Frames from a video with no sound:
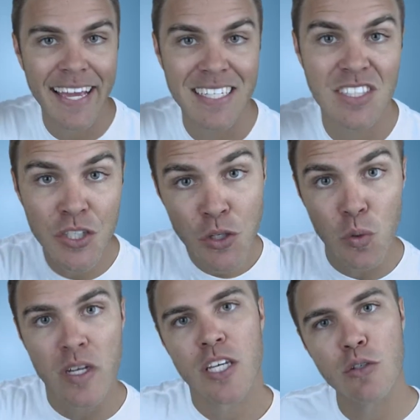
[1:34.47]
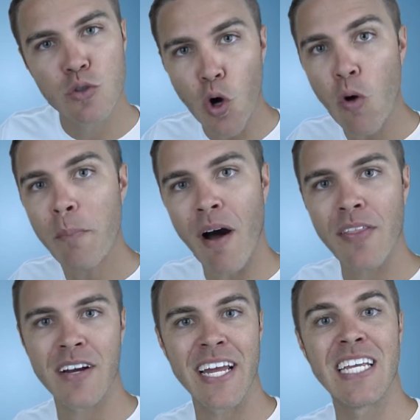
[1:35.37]
and 2, you don't
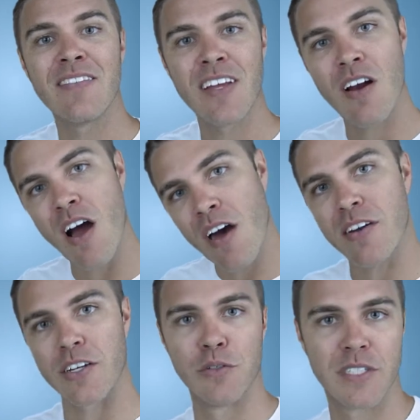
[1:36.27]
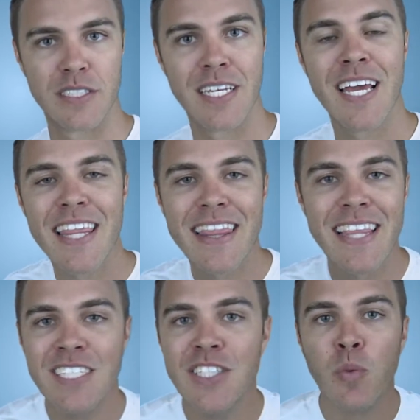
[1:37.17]
bother any of their other users.
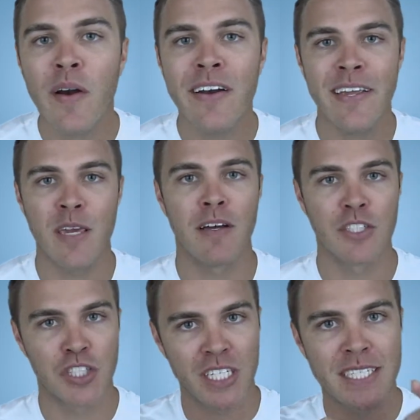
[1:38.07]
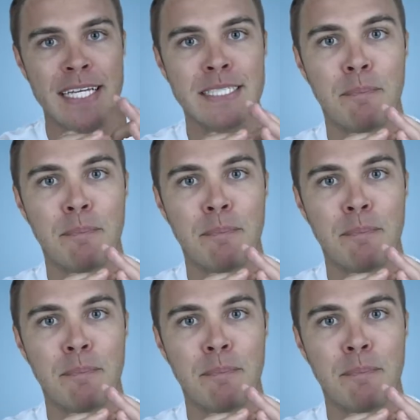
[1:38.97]
This is where your email just gets